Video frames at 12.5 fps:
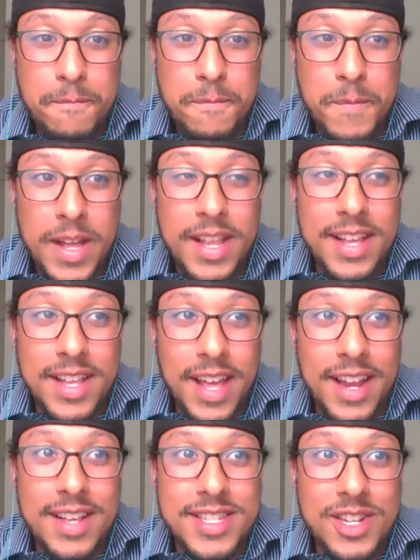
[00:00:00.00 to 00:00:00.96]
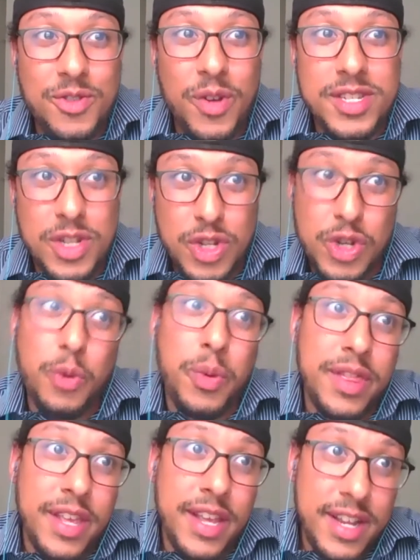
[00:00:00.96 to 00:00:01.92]
it's interesting, too,
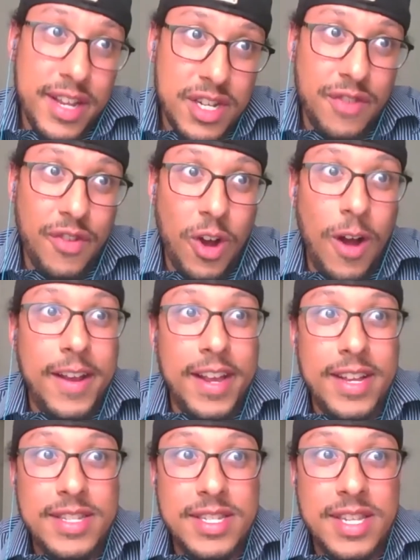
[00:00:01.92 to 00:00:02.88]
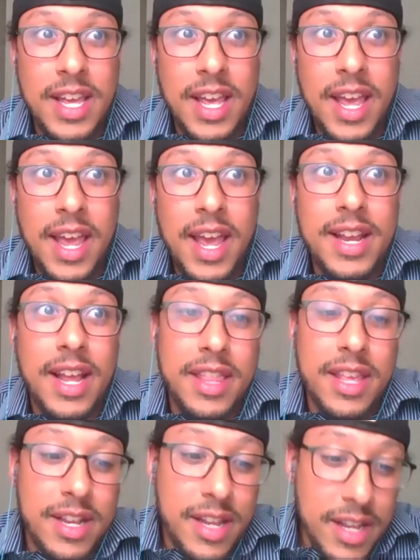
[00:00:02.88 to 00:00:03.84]
with the addition of Hawkins and now
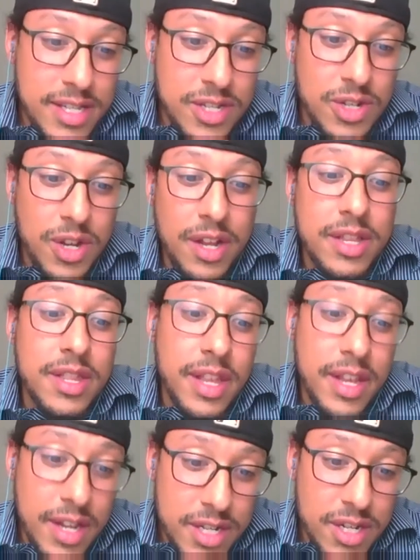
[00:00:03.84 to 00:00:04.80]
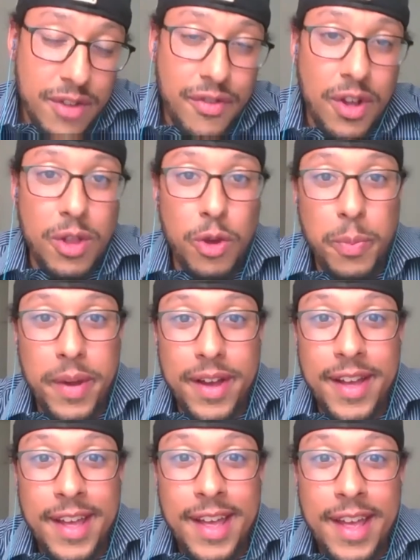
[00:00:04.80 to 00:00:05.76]
the addition of
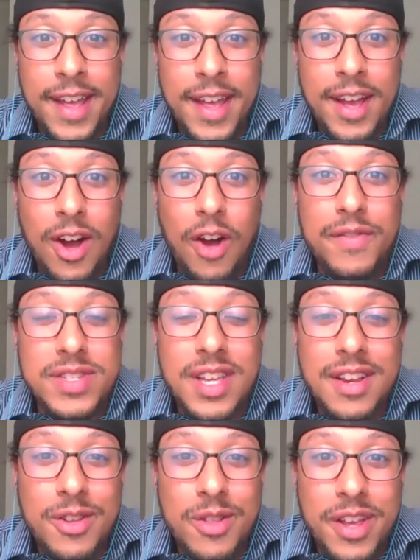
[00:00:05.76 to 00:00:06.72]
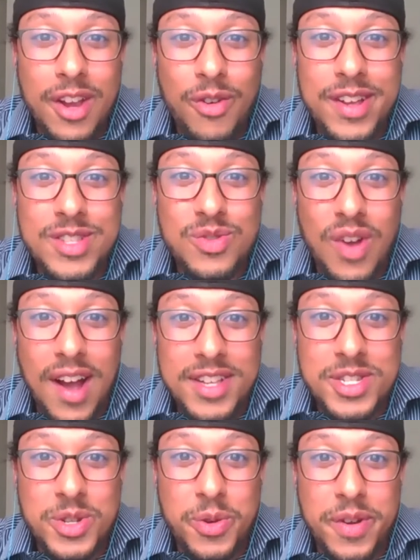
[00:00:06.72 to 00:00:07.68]
Kaluma. All of a sudden, you look at Creighton's
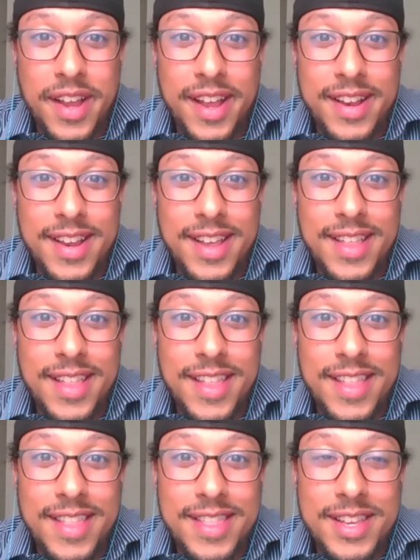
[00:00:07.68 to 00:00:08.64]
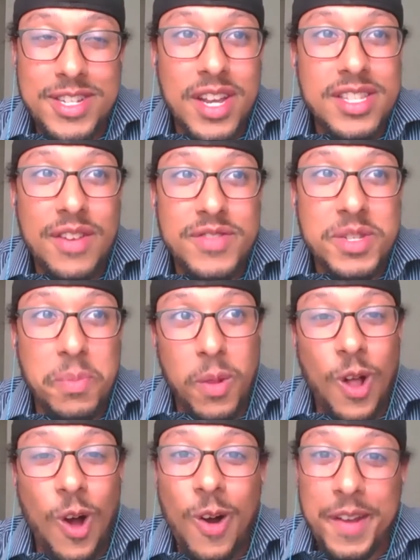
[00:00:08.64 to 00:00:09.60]
roster, and the Jays have some
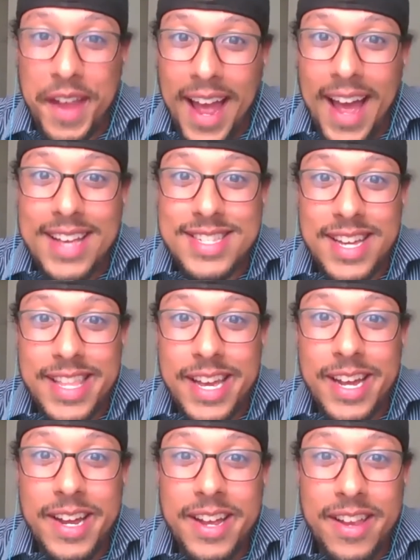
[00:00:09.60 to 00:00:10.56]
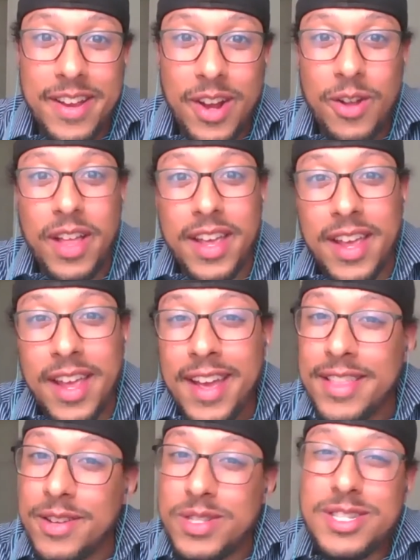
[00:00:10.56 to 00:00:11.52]
long guys on there. You know, like,
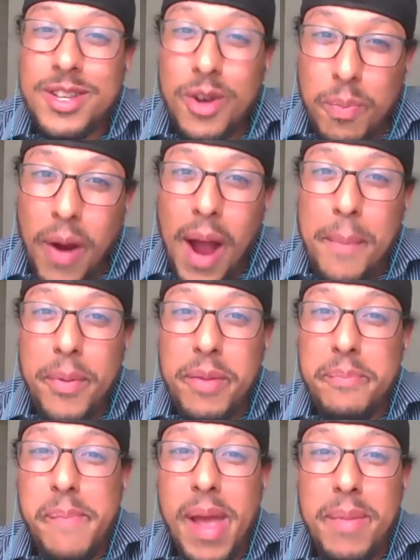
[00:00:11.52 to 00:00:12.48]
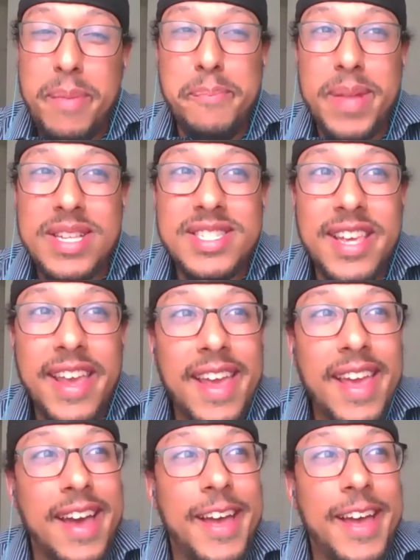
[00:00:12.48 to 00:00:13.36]
they're still probably maybe missing